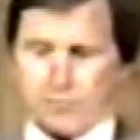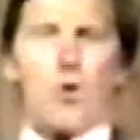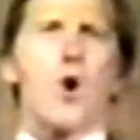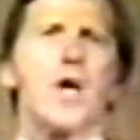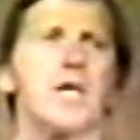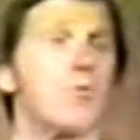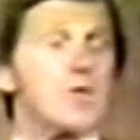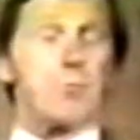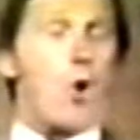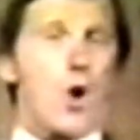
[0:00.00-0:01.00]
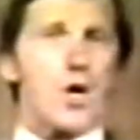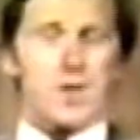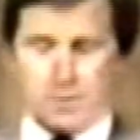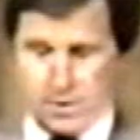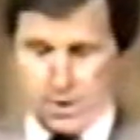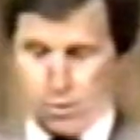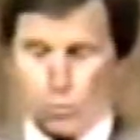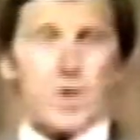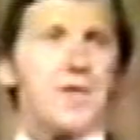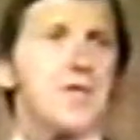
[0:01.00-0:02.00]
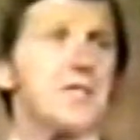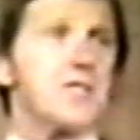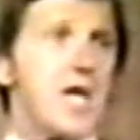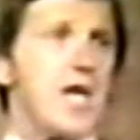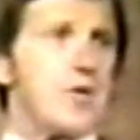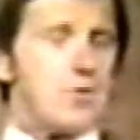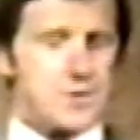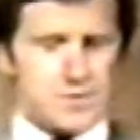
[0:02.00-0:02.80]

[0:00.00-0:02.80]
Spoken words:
born with tails,